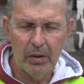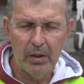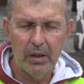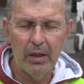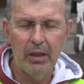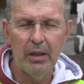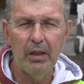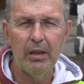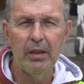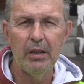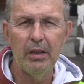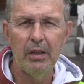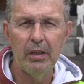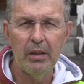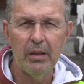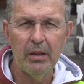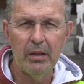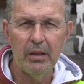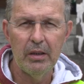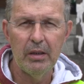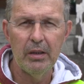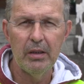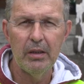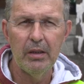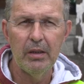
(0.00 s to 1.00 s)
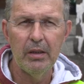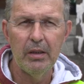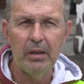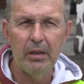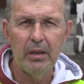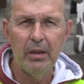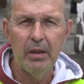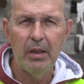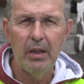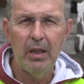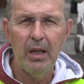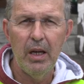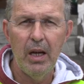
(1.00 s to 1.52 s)
Okay.
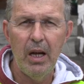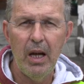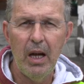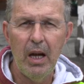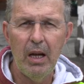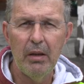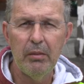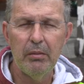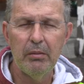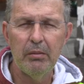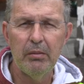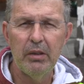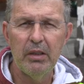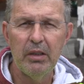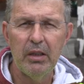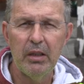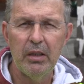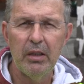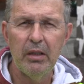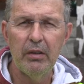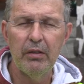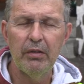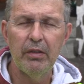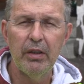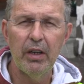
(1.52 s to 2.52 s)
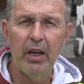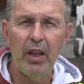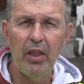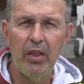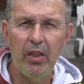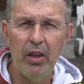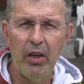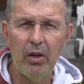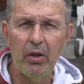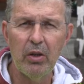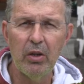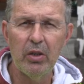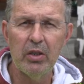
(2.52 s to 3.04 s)
I'm
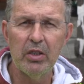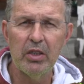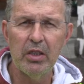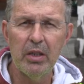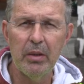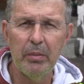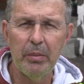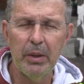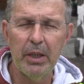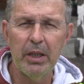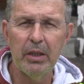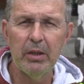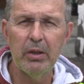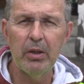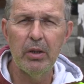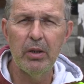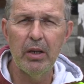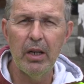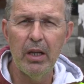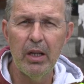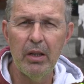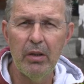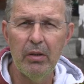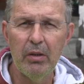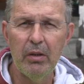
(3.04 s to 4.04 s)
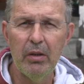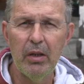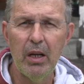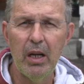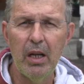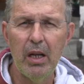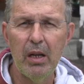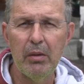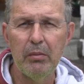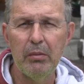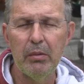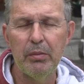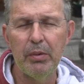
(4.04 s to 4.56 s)
Francisco José Pérez Torrado.
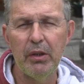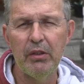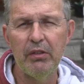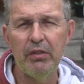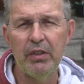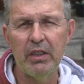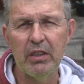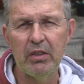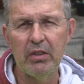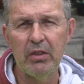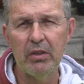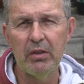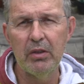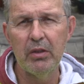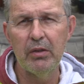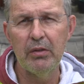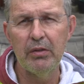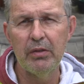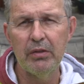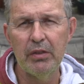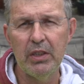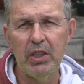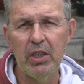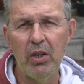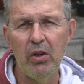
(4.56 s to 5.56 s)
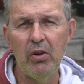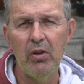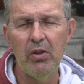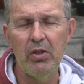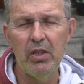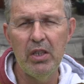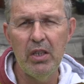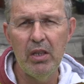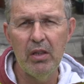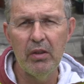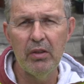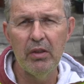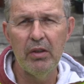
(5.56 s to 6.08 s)
I am professor of
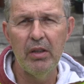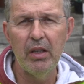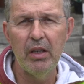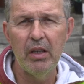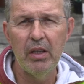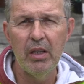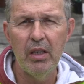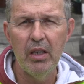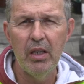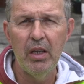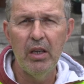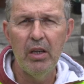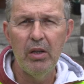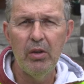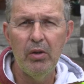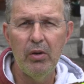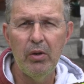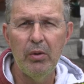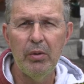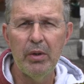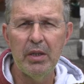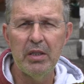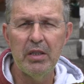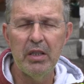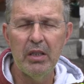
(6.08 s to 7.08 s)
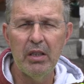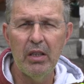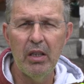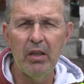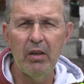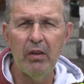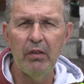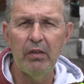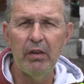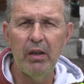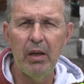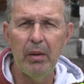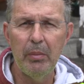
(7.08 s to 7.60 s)
geology of the University
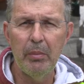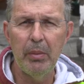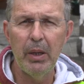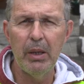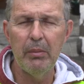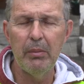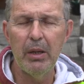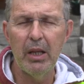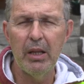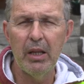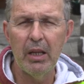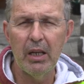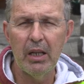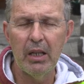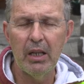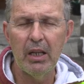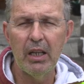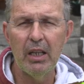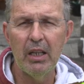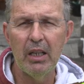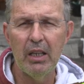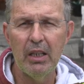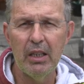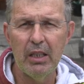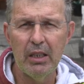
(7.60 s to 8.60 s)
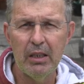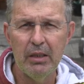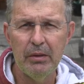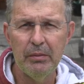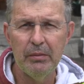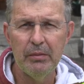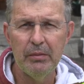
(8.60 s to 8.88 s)
of Las Palmas de Gran Canaria.